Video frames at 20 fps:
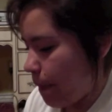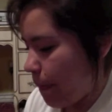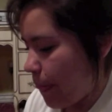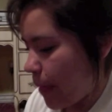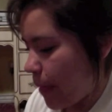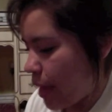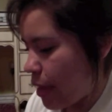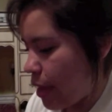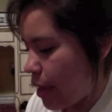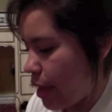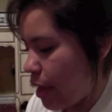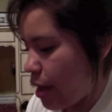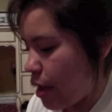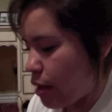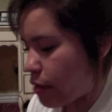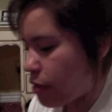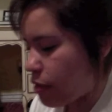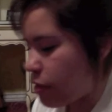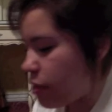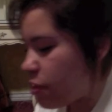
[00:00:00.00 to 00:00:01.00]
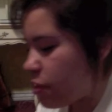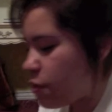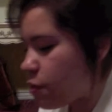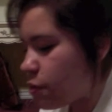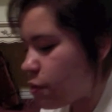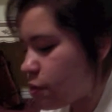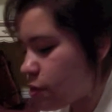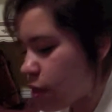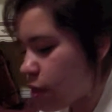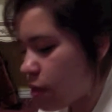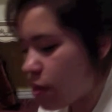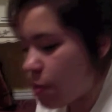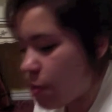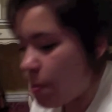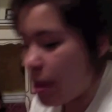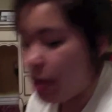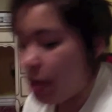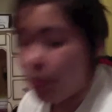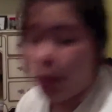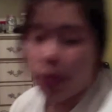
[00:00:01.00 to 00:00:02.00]
yeah, those are the
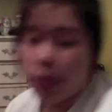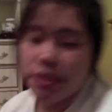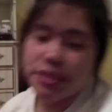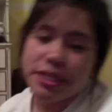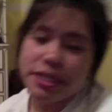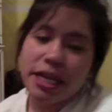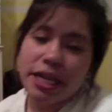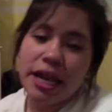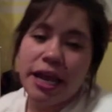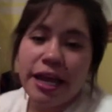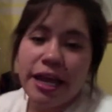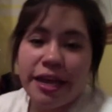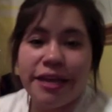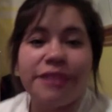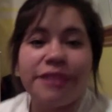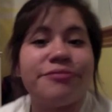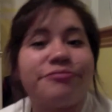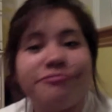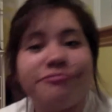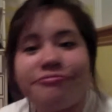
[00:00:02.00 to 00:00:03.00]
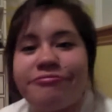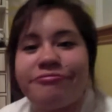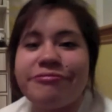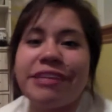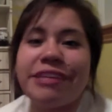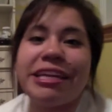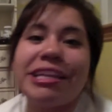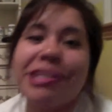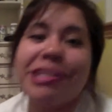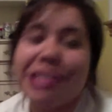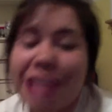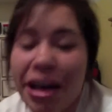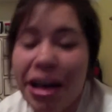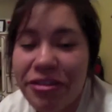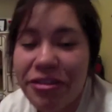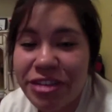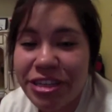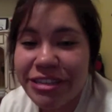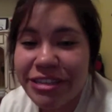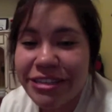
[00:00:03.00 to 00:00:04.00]
main points that I needed to
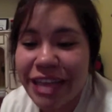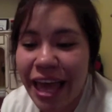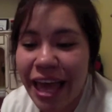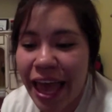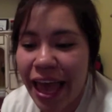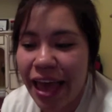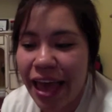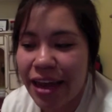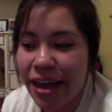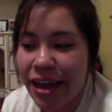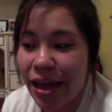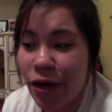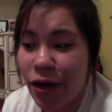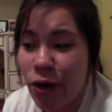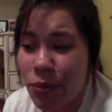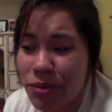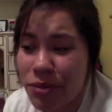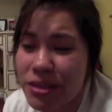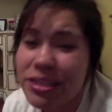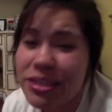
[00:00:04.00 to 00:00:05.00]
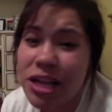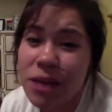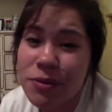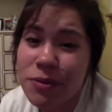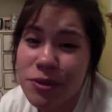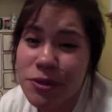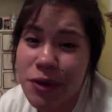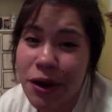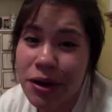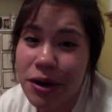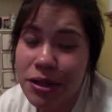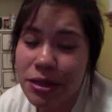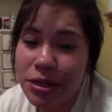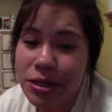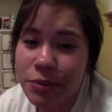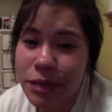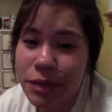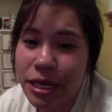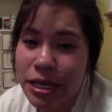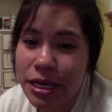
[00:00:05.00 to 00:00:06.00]
cover, and I hope this helps you out a
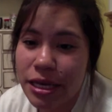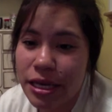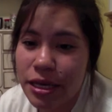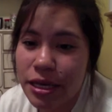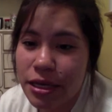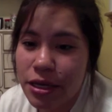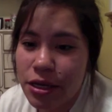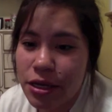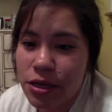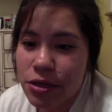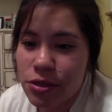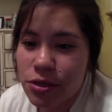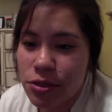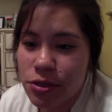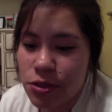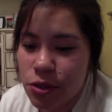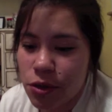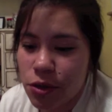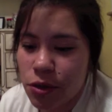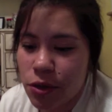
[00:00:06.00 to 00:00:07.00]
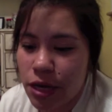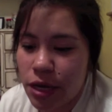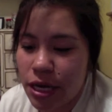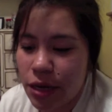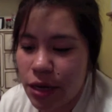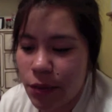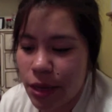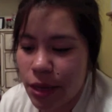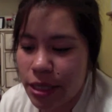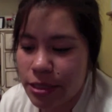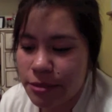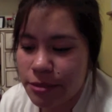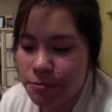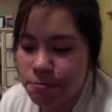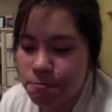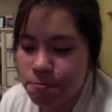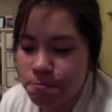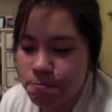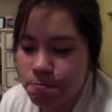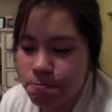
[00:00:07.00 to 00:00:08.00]
little bit. So anyways,
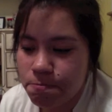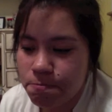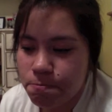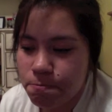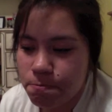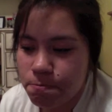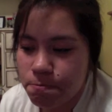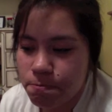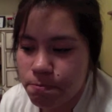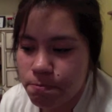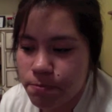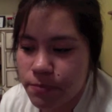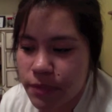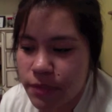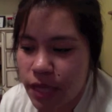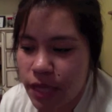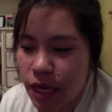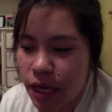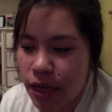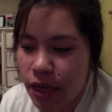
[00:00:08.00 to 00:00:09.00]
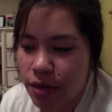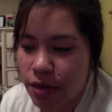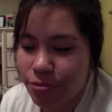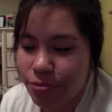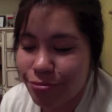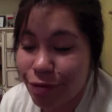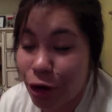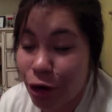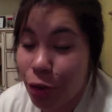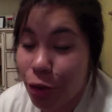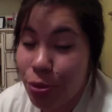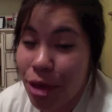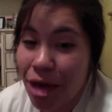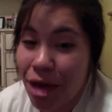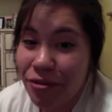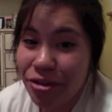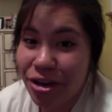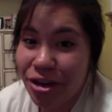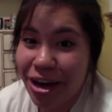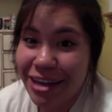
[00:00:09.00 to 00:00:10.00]
I hope you
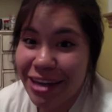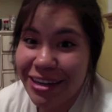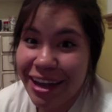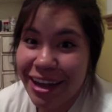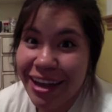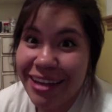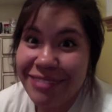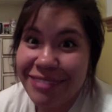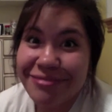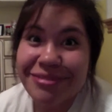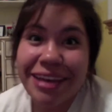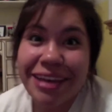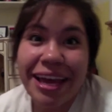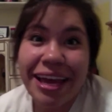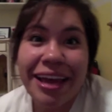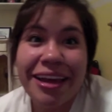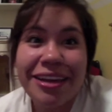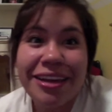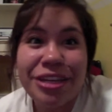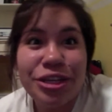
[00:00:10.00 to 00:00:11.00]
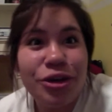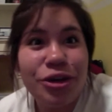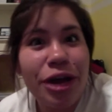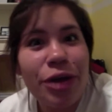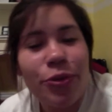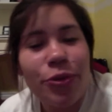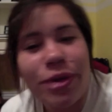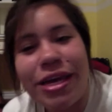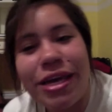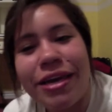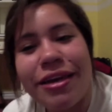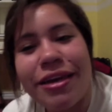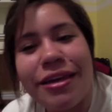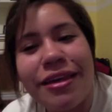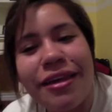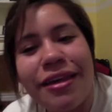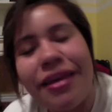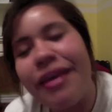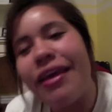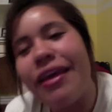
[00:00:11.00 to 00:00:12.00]
have a great night and a great week,
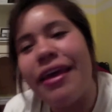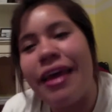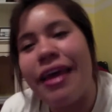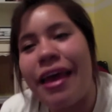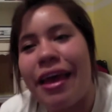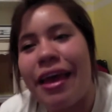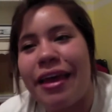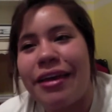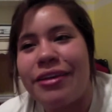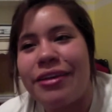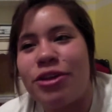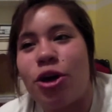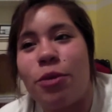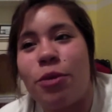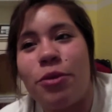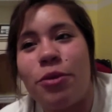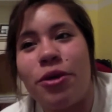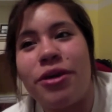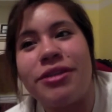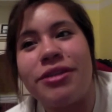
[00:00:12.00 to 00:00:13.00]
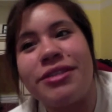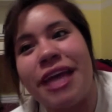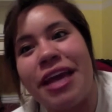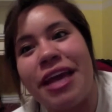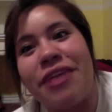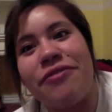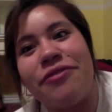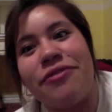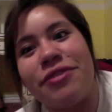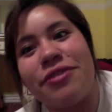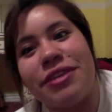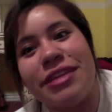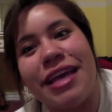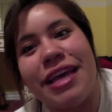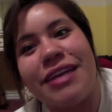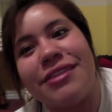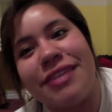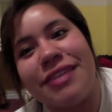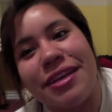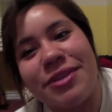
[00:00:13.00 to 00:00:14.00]
and I hope you're excited for the
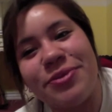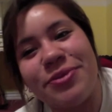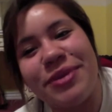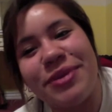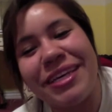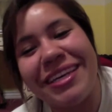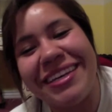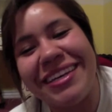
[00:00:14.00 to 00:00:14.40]
test next week.